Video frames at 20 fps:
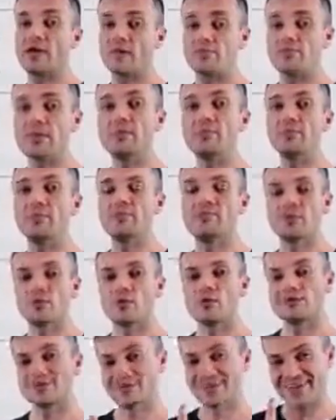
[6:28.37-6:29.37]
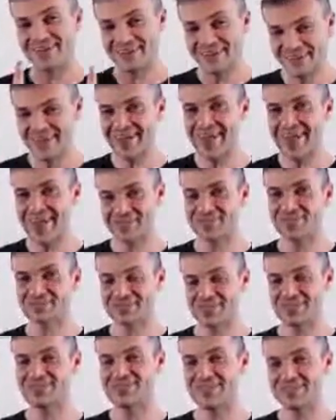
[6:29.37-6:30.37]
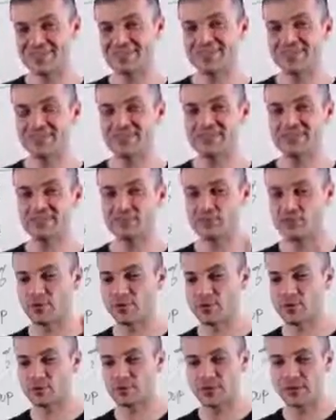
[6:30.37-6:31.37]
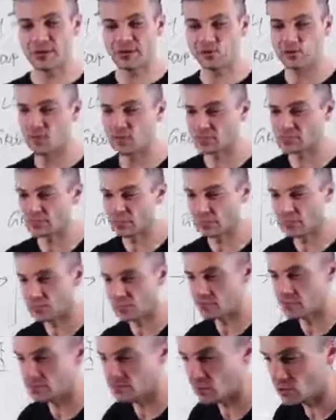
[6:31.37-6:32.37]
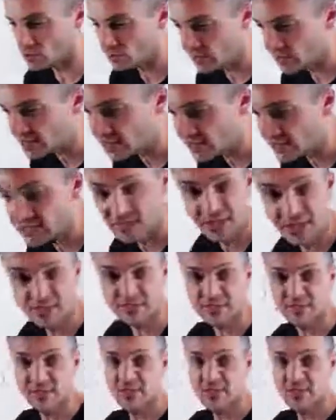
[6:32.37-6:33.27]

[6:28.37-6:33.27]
People are focusing on 98% of the activities that produce about 2% of the results. Make sense, yes?